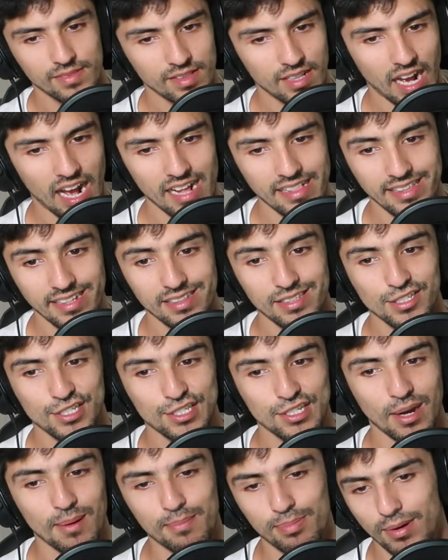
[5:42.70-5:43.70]
I think the
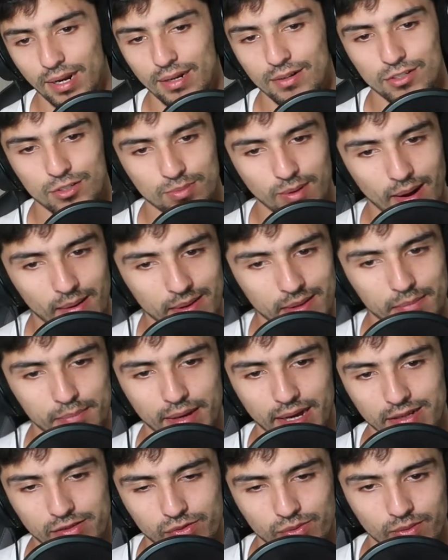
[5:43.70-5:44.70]
stump break was probably the
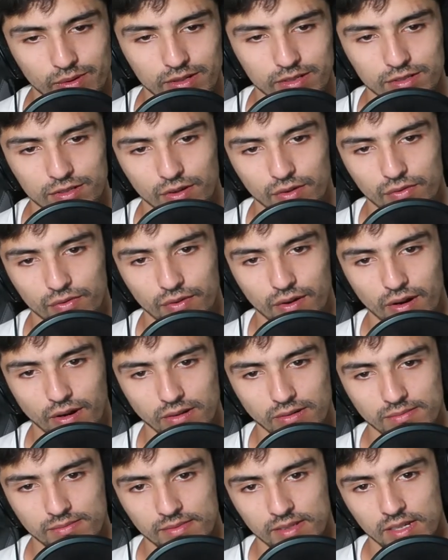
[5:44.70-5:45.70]
best one so far.
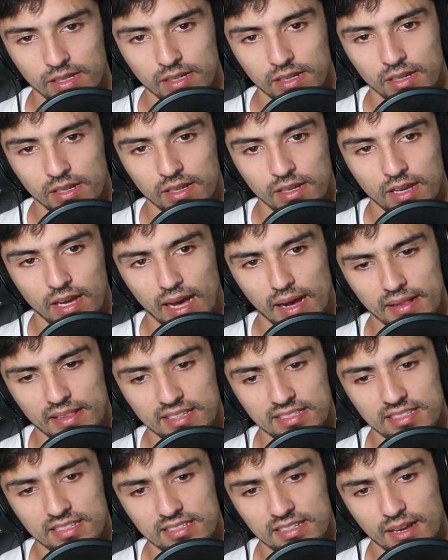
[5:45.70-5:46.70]
Alright,
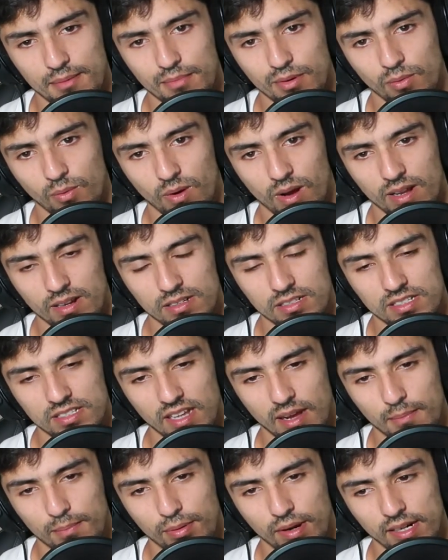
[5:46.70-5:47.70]
this is number one.
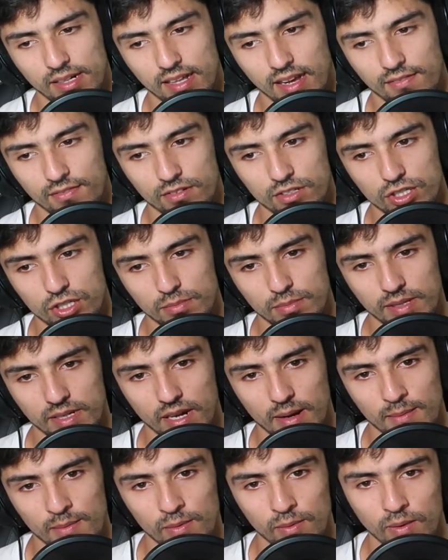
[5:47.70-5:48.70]
Stump break definitely should have been
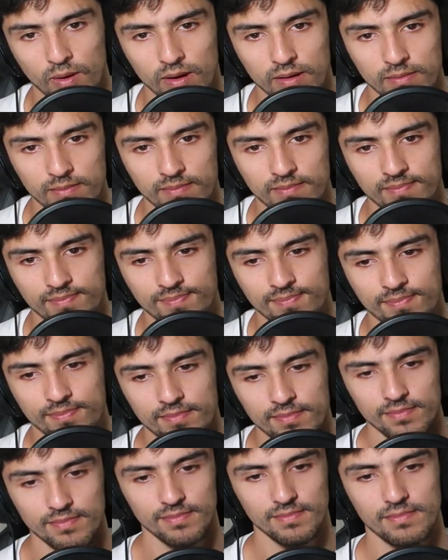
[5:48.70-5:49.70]
number one.
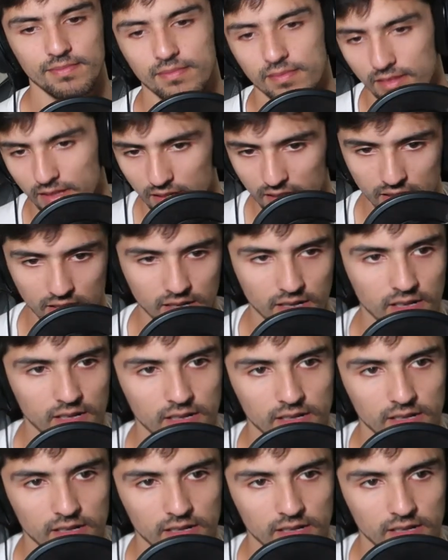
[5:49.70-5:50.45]
Ugh.